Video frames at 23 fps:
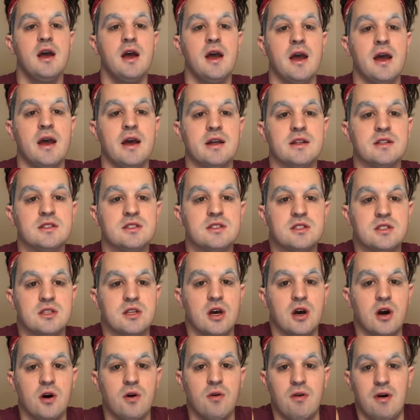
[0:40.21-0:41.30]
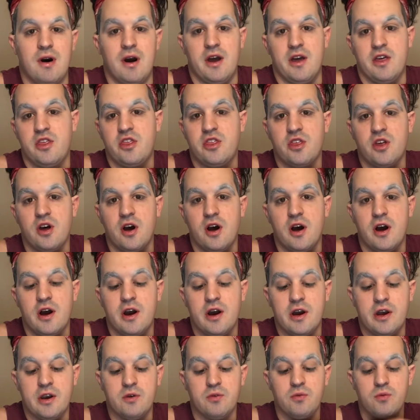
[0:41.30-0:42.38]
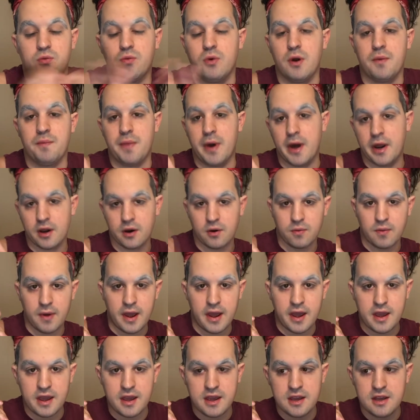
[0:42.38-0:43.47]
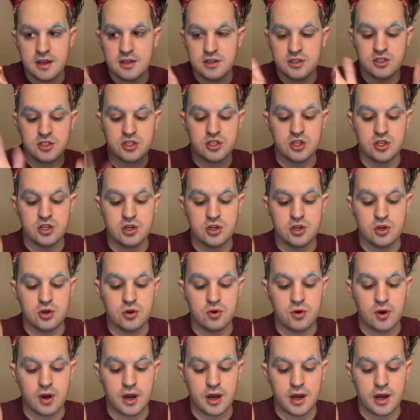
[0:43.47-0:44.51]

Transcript: And so I thought, what better way to